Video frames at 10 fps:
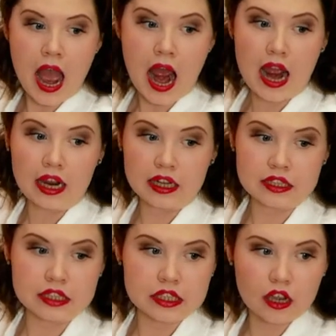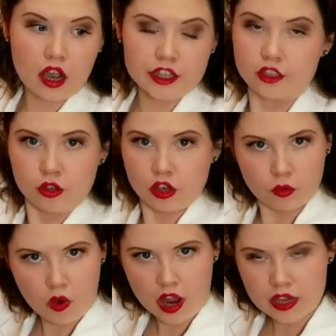And I don't know
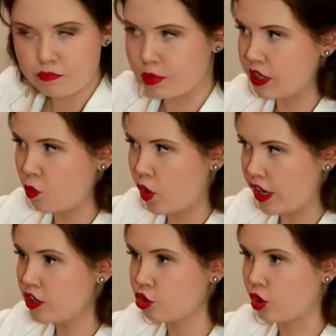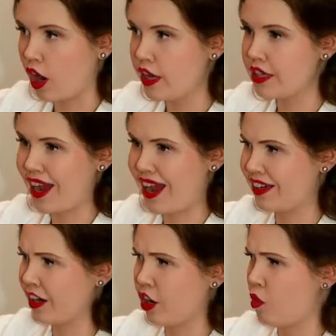why, but when it dried, it had
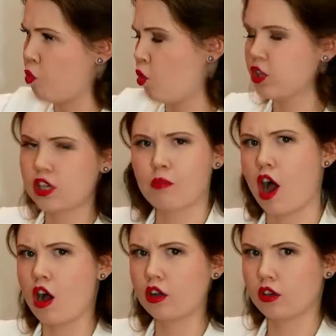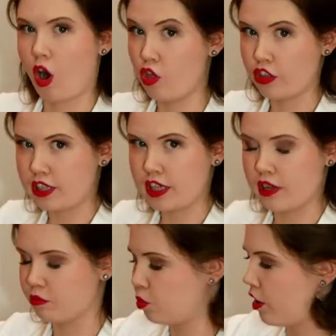like a watermark on the tip
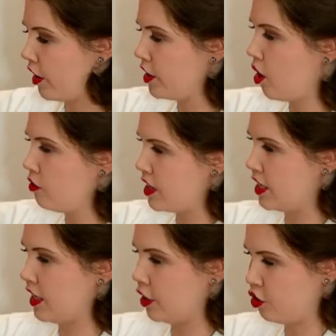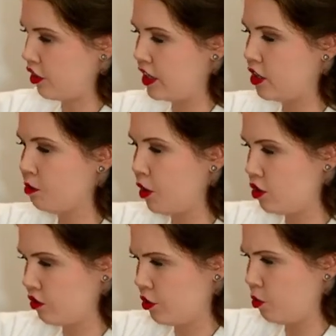where I'd obviously saturated the most
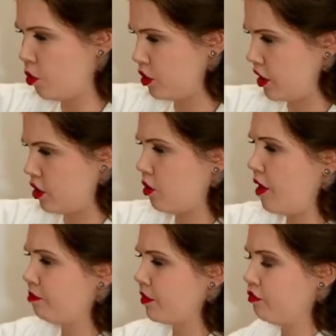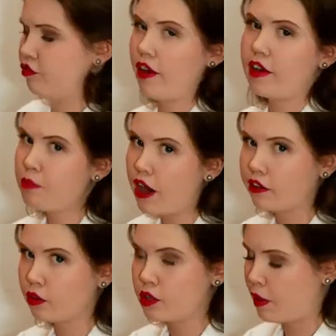of the water. So I'm very
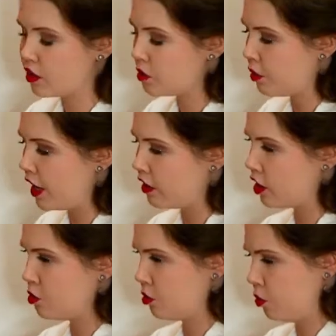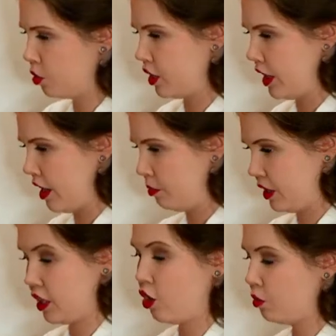paranoid about spraying things with water because I
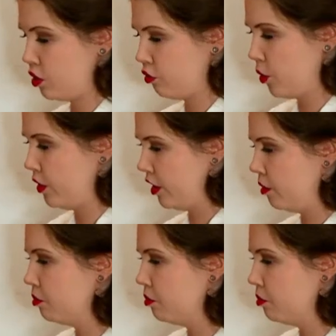don't want to ruin them.